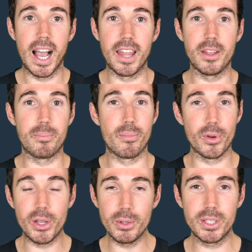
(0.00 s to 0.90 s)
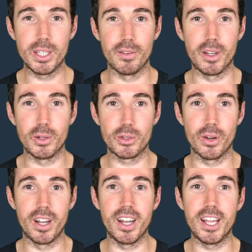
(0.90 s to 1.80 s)
And the beauty of hill
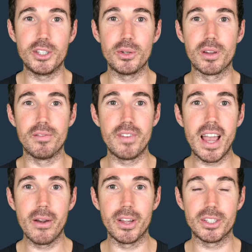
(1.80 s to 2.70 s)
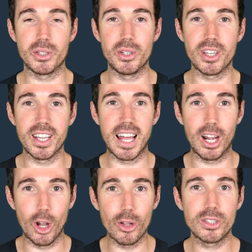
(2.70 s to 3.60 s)
training is you can vary it so you can get
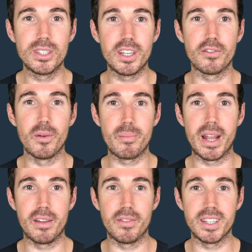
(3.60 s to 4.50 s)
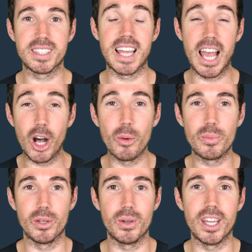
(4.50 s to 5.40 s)
lots of different benefits to help
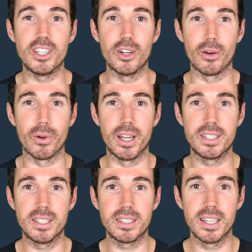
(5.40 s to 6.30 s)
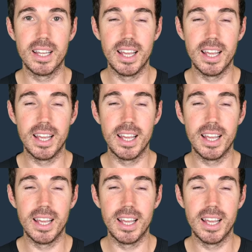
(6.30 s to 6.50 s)
you in your races.